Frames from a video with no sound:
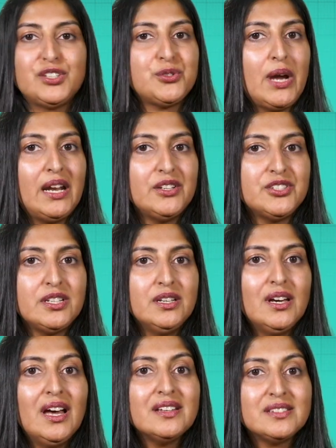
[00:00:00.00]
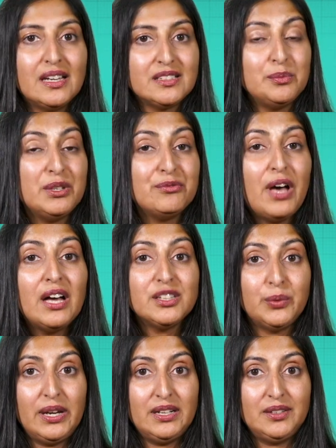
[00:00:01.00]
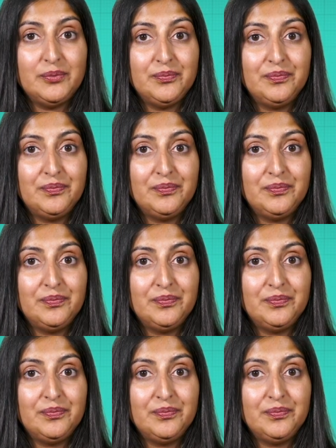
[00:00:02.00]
strategy has yet to be evaluated.